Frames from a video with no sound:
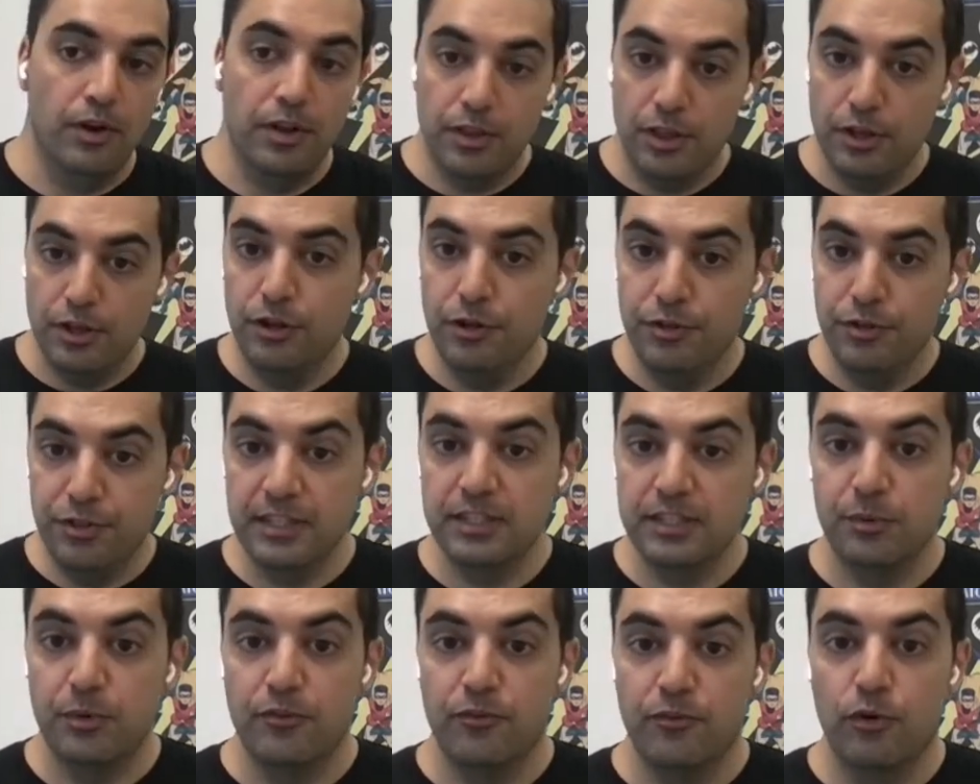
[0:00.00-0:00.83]
One of the
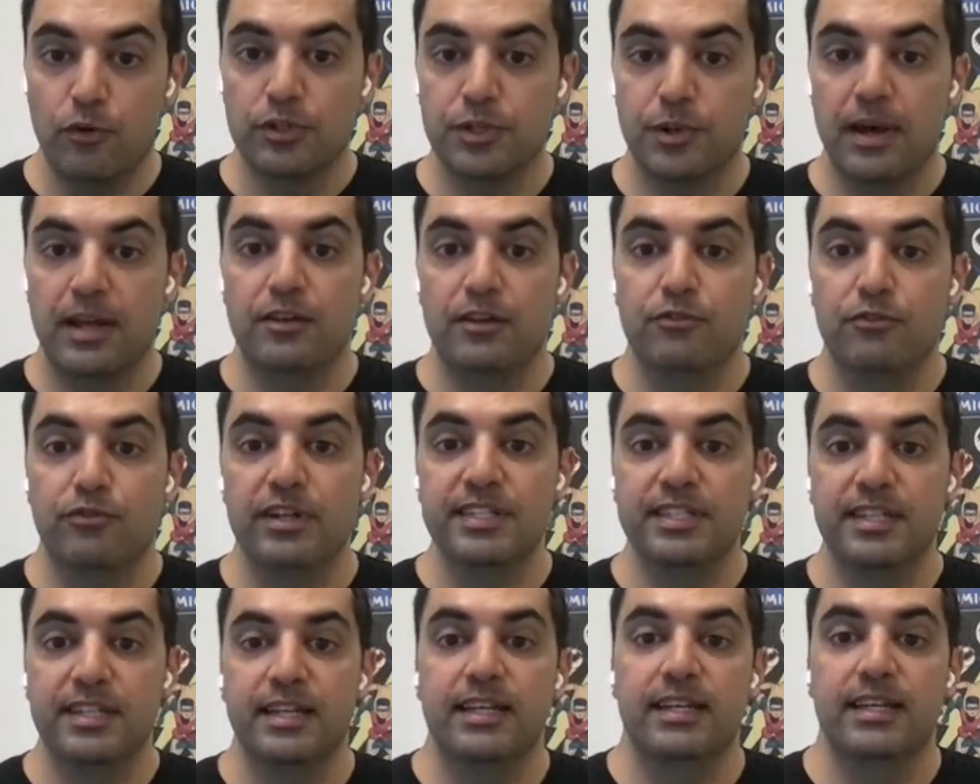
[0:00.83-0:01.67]
new things that we've also
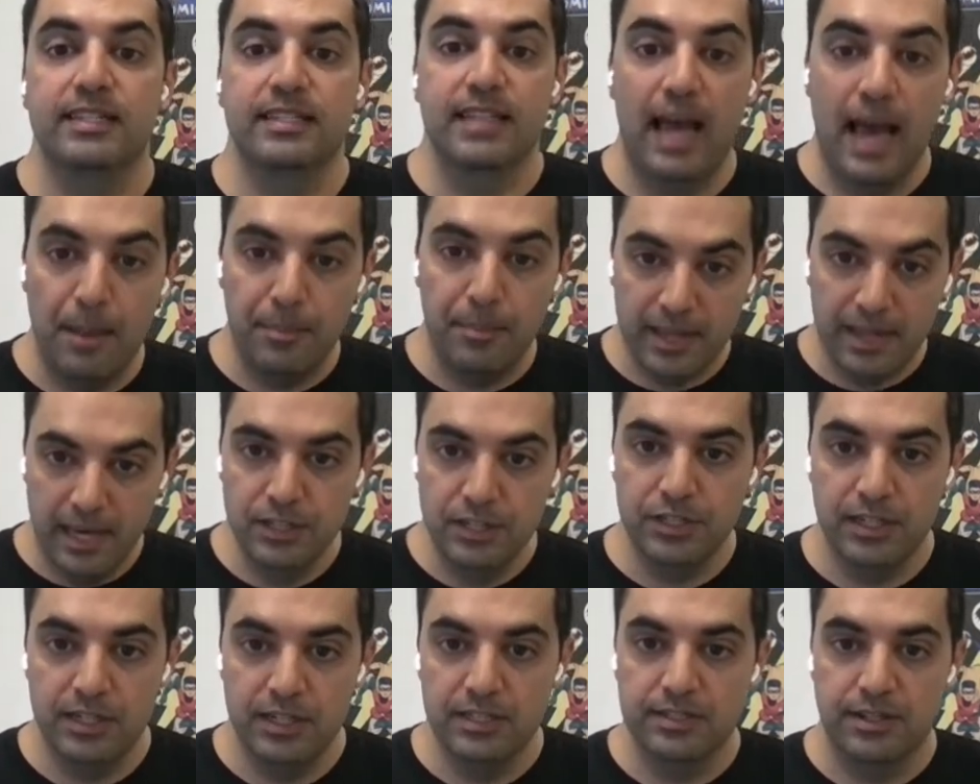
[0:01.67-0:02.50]
added recently is
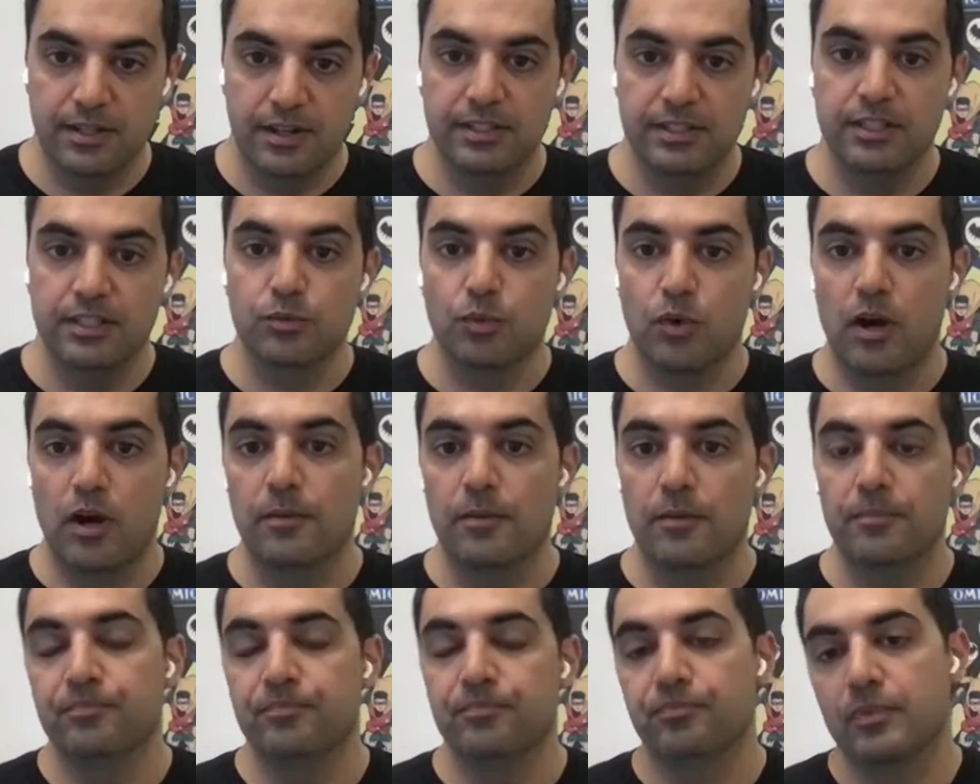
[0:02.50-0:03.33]
application insights as
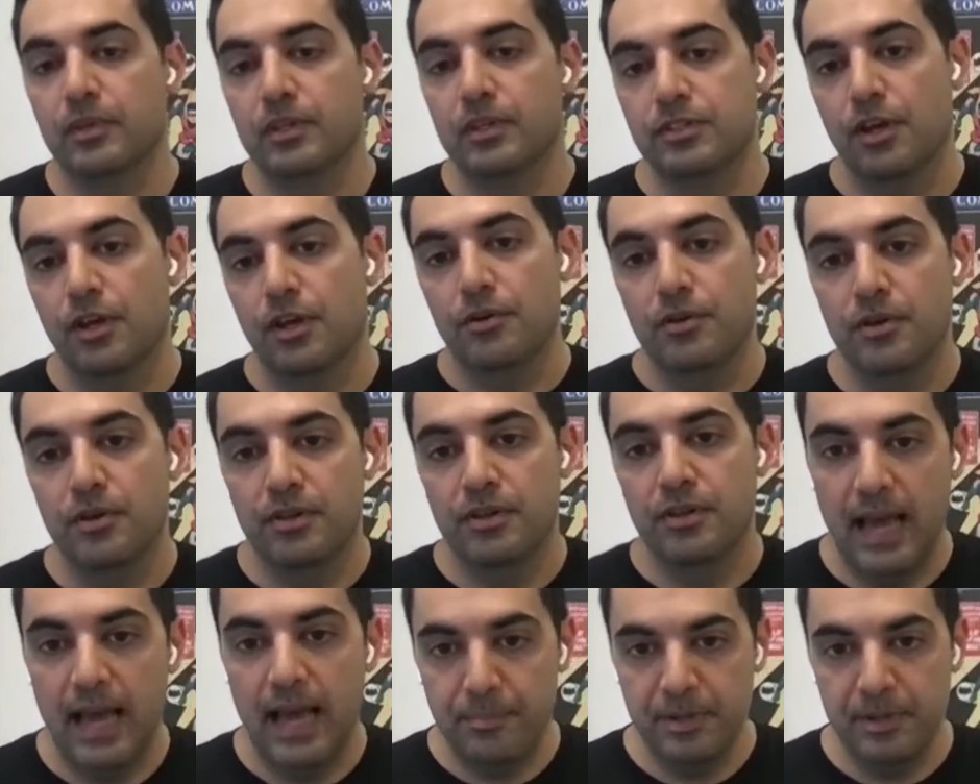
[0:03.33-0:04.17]
well. So
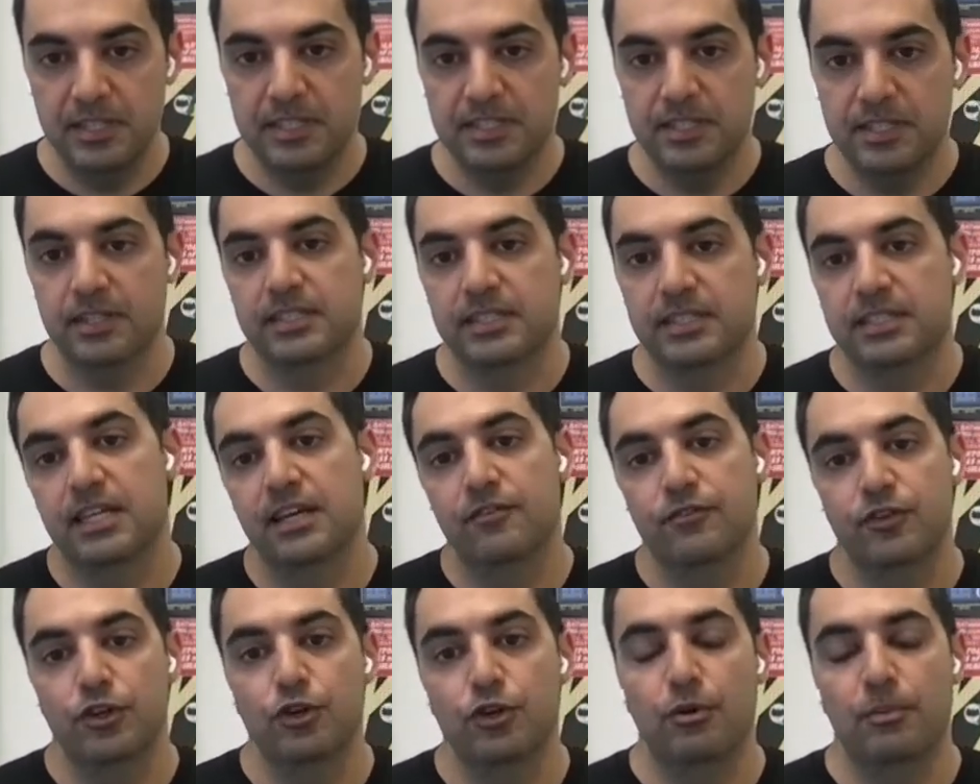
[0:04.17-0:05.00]
the app insights
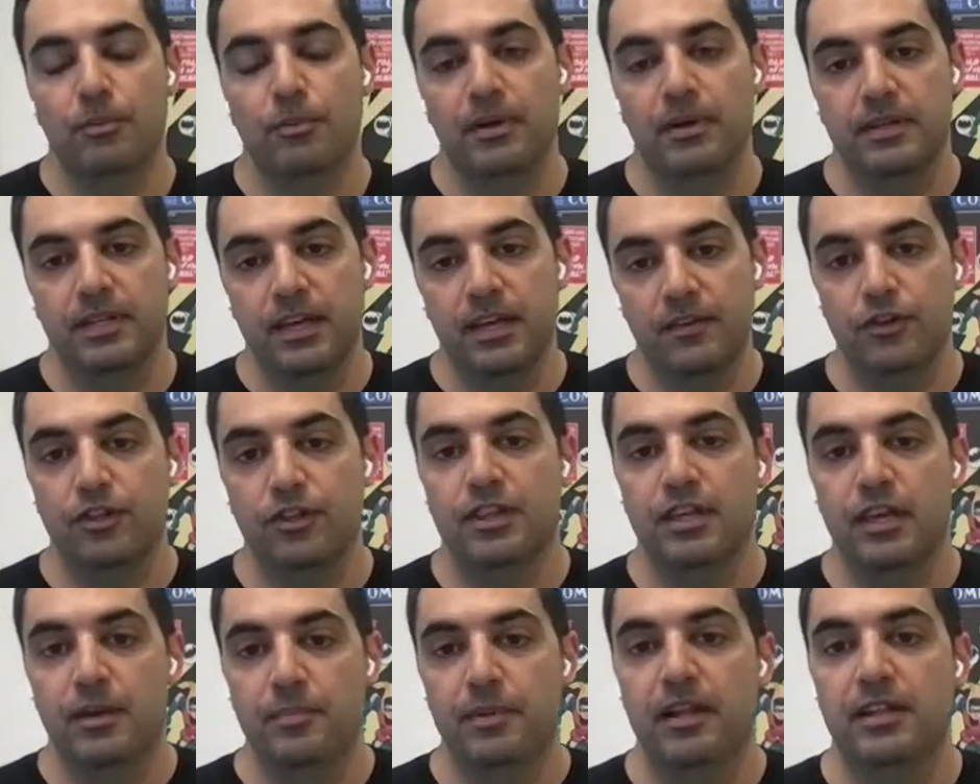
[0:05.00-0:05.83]
give you
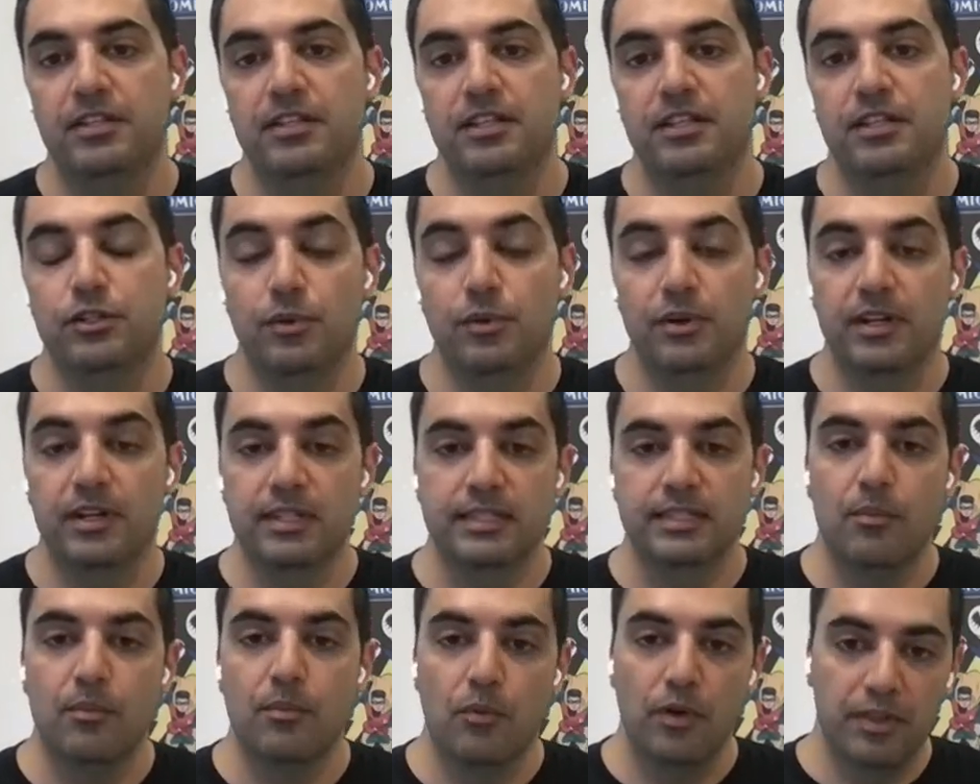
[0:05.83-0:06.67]
the ability to
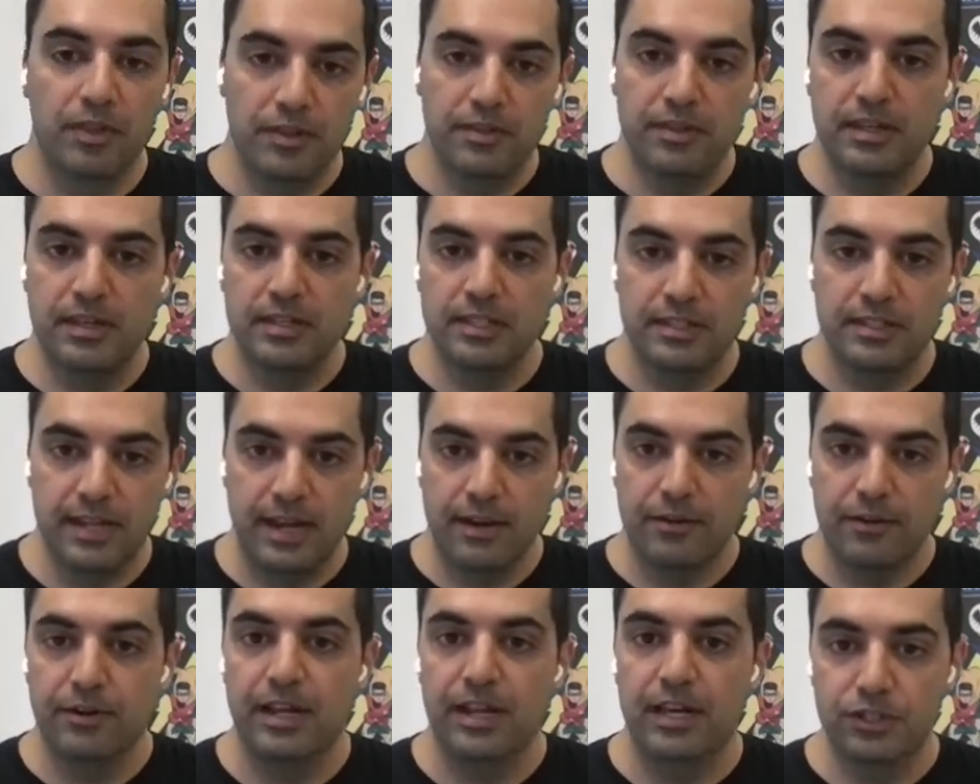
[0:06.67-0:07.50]
understand whether there's
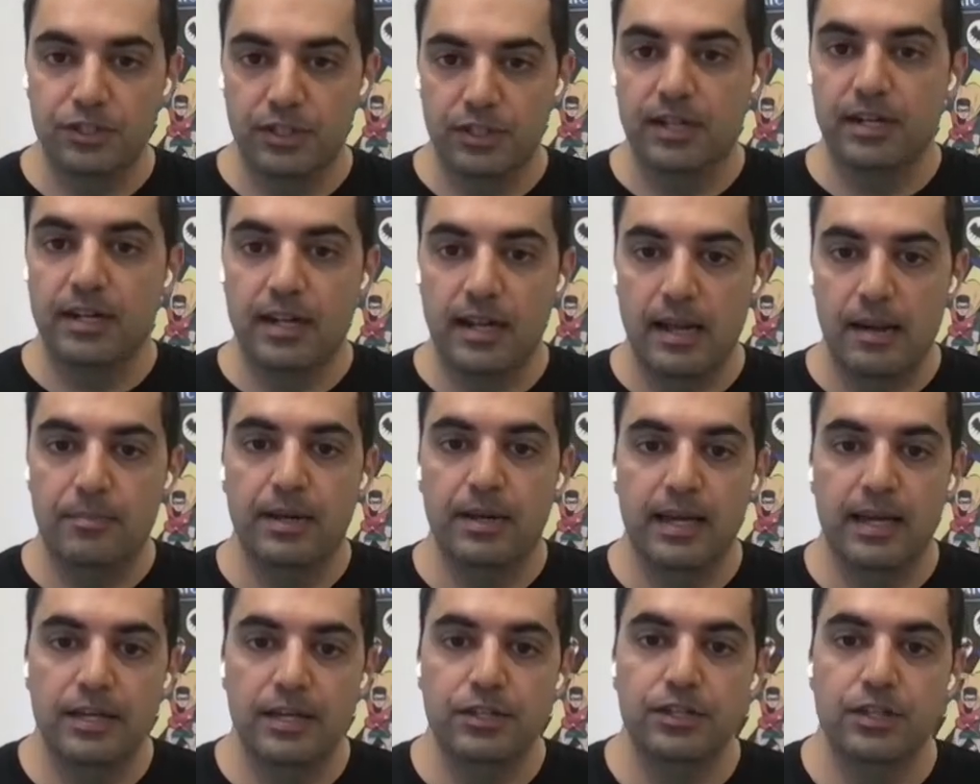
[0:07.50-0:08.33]
a degradation in an
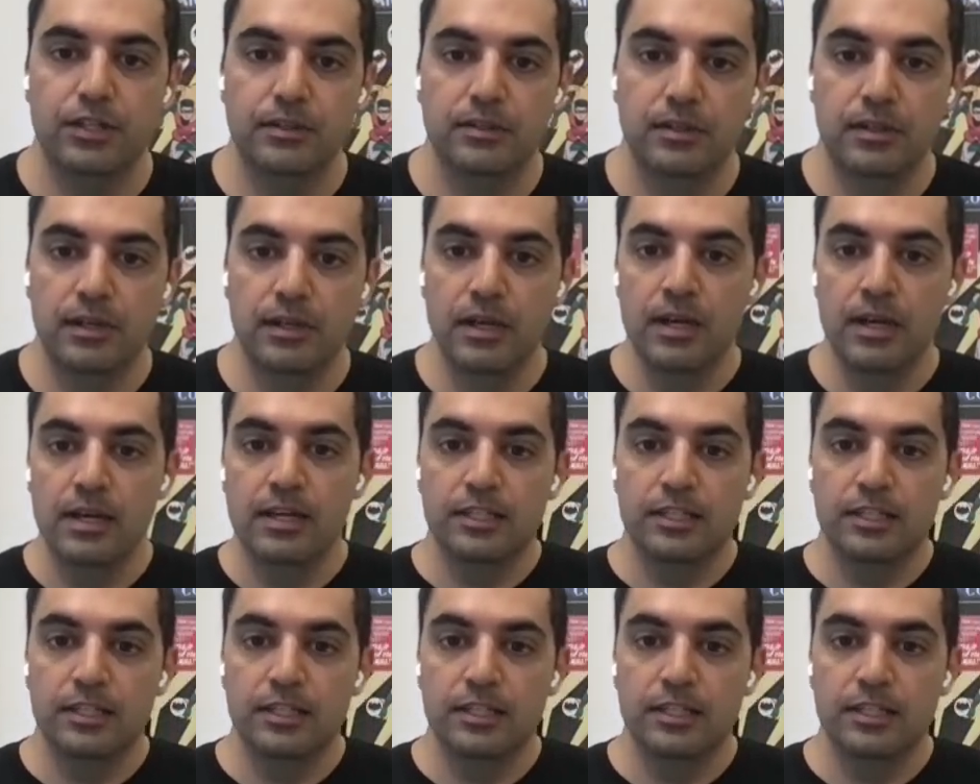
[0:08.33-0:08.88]
application.